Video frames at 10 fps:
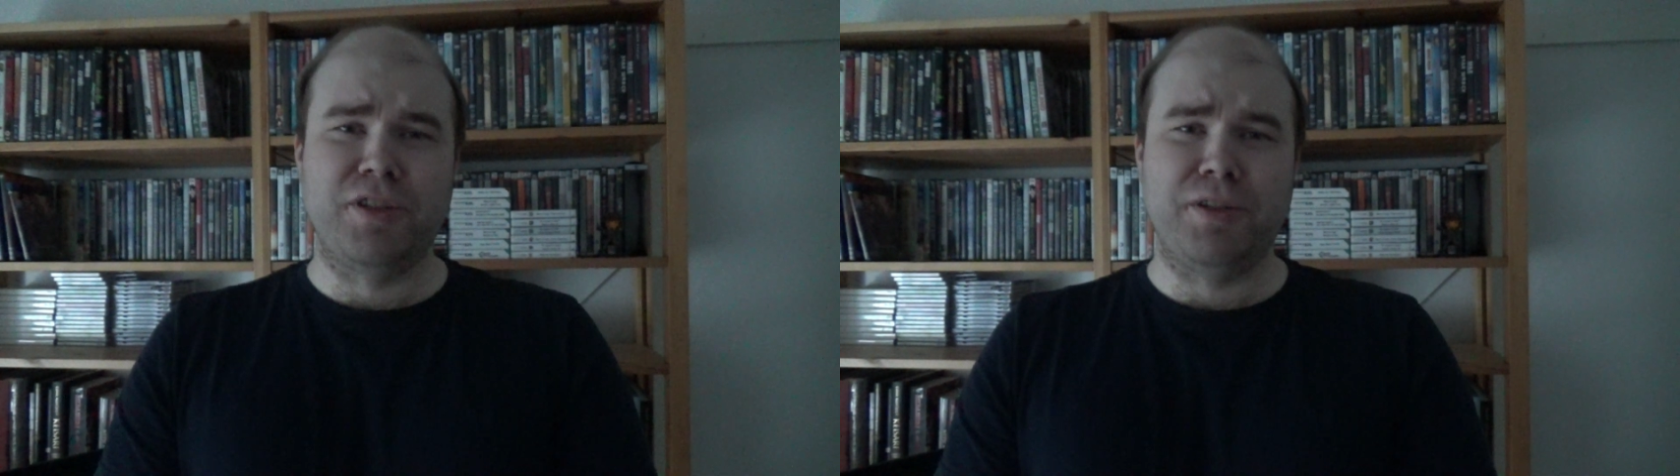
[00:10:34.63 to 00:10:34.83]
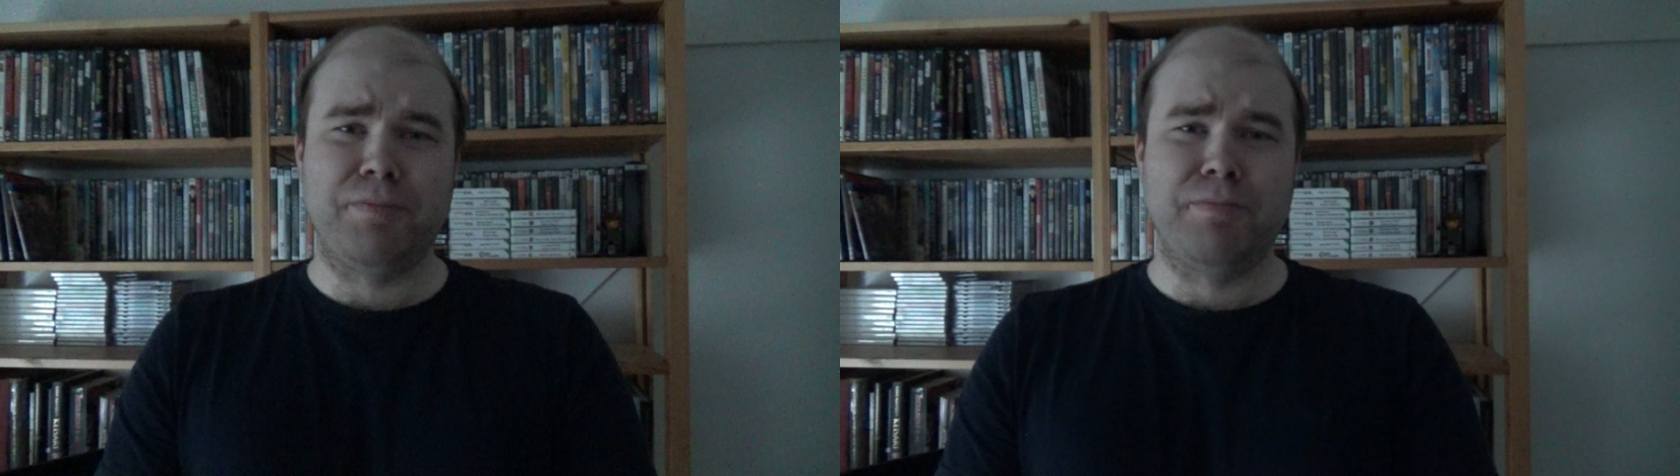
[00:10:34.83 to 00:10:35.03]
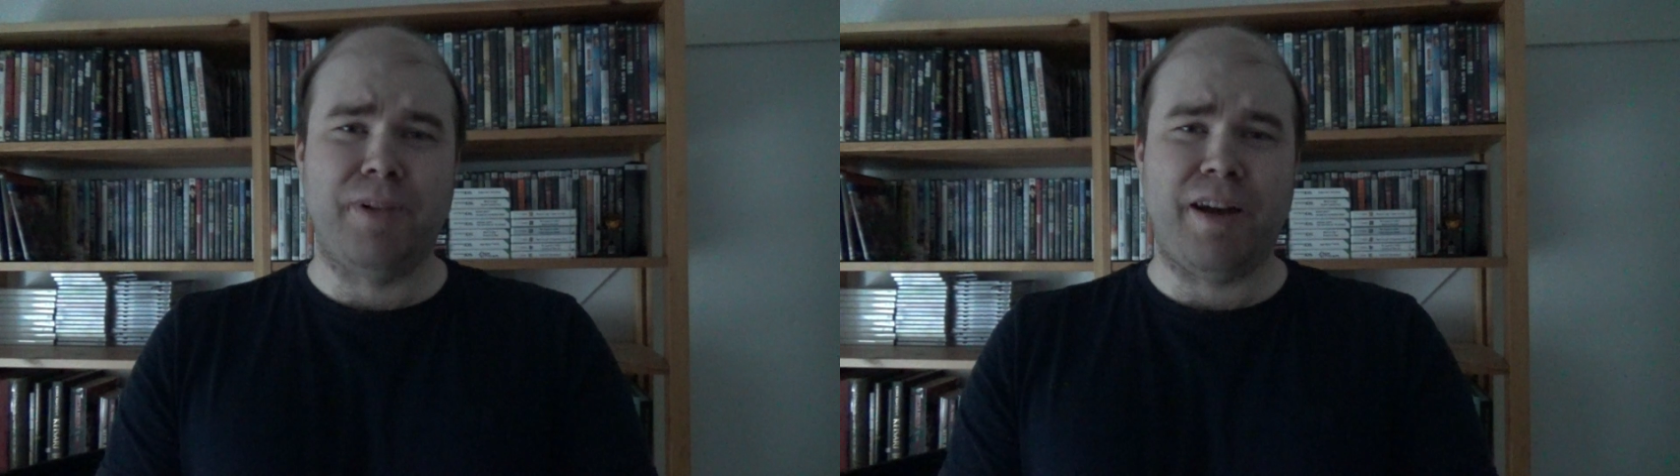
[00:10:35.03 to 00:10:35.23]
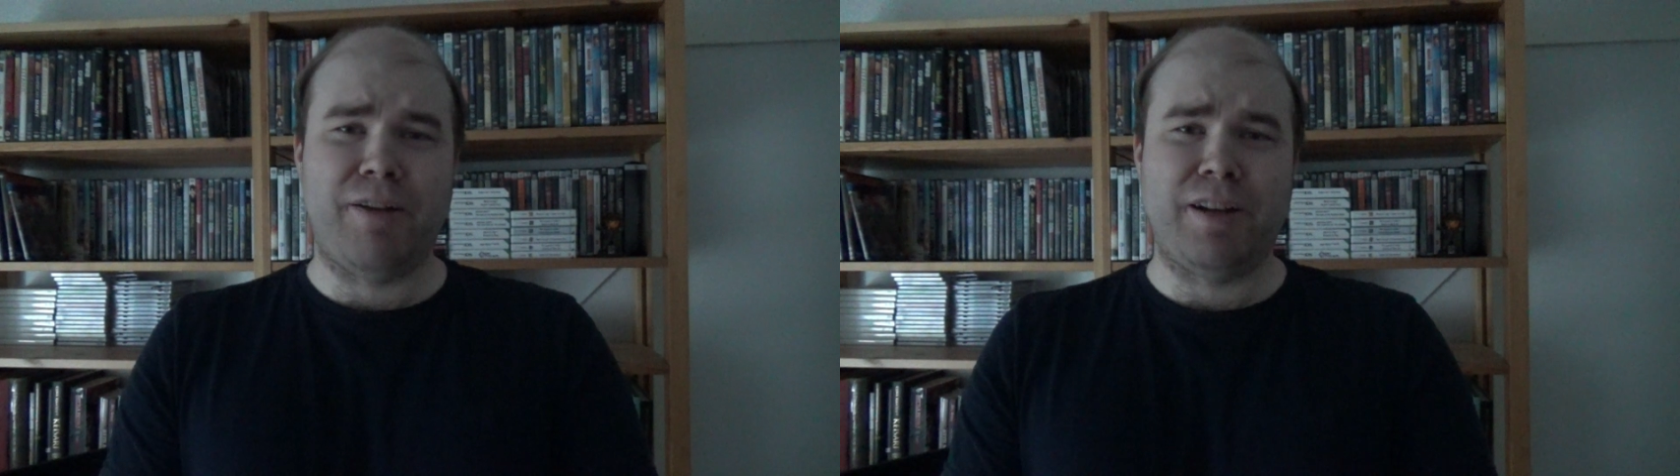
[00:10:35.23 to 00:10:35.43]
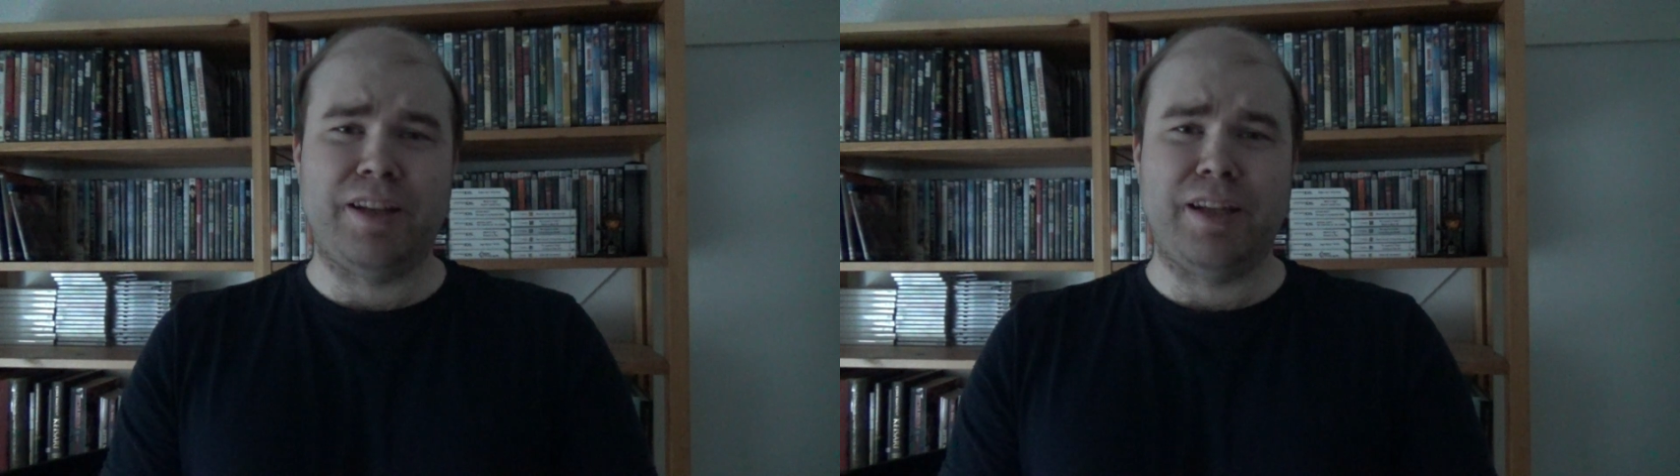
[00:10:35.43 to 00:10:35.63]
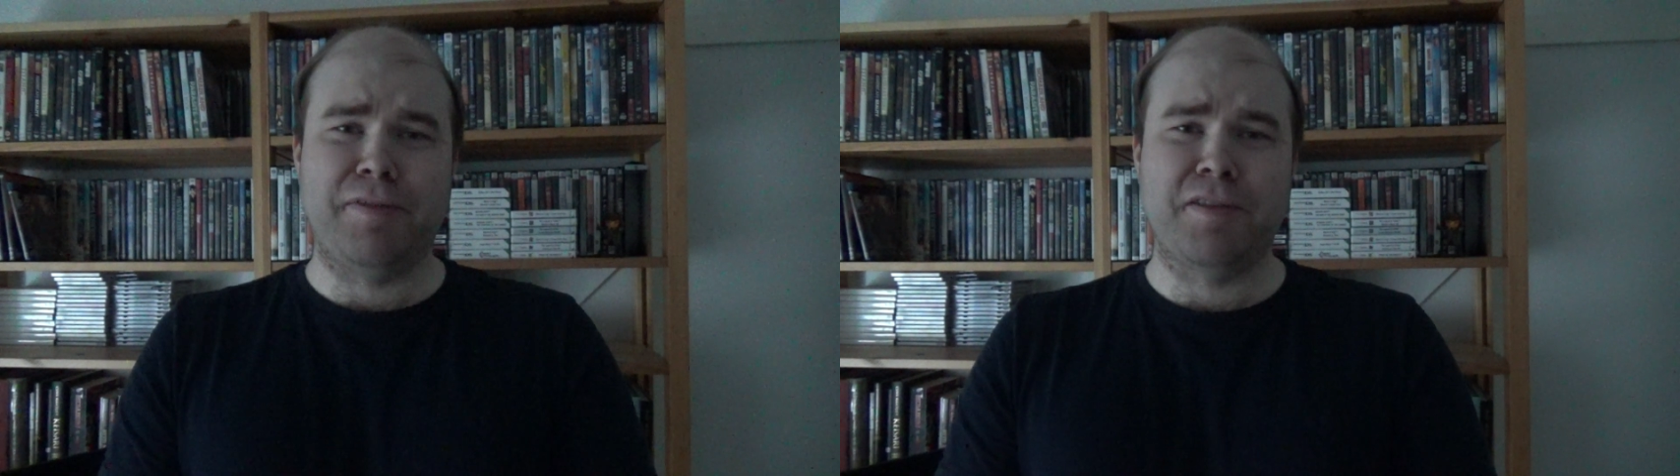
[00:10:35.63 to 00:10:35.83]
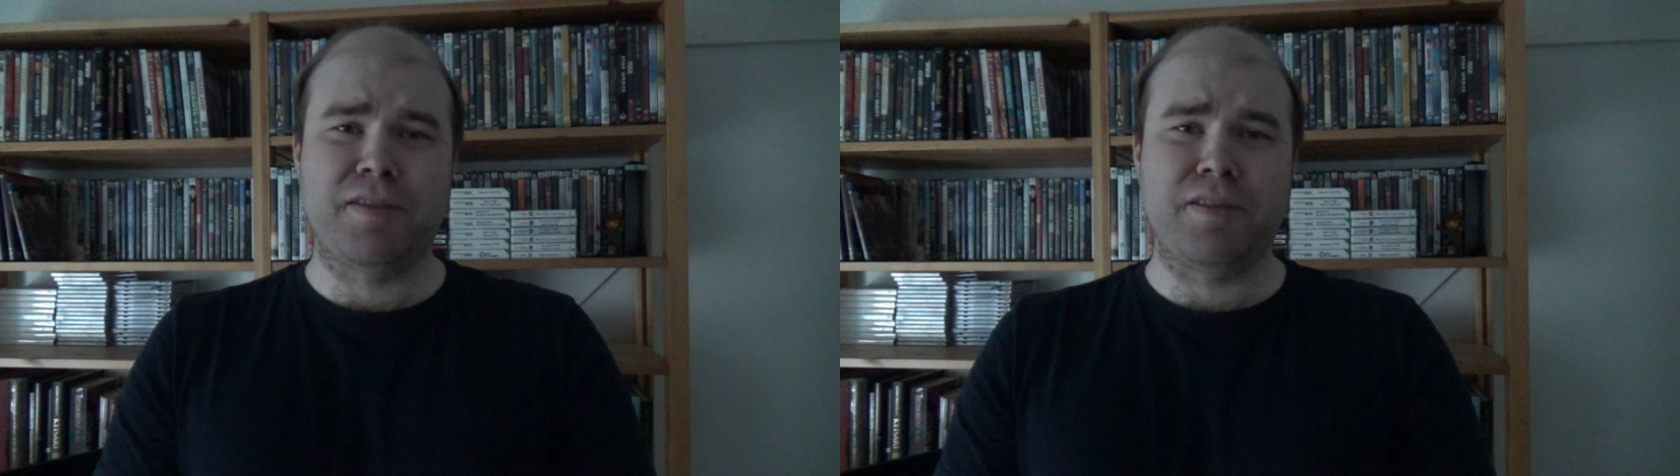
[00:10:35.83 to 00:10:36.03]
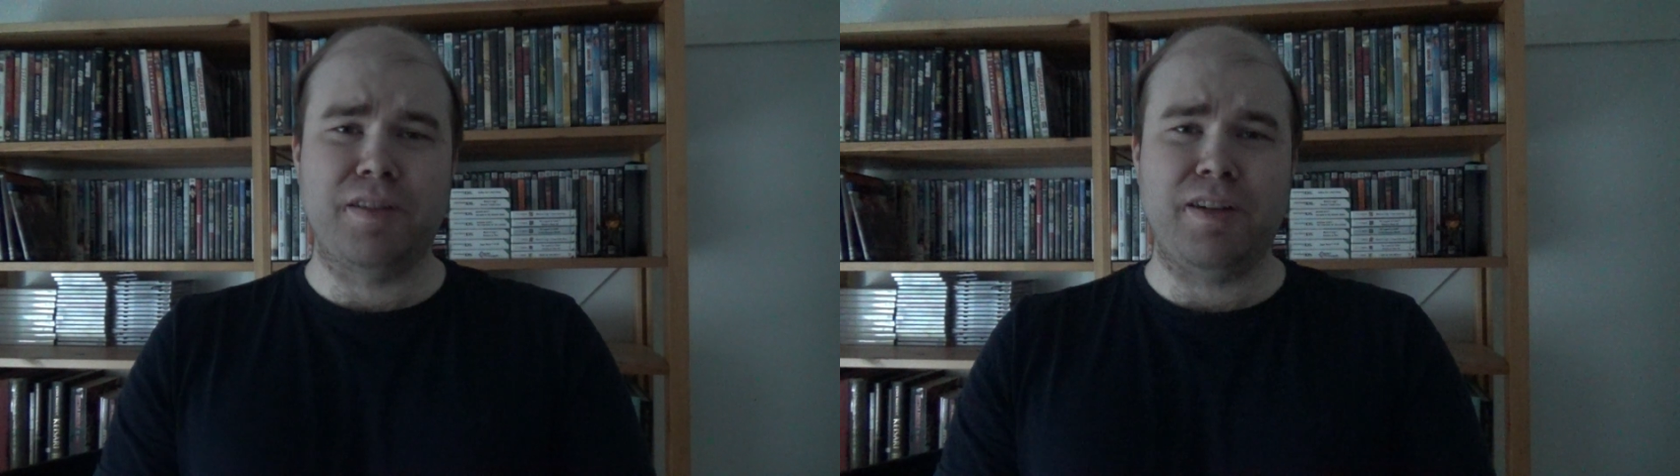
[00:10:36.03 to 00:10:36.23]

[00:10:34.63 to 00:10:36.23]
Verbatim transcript: uh, narratives,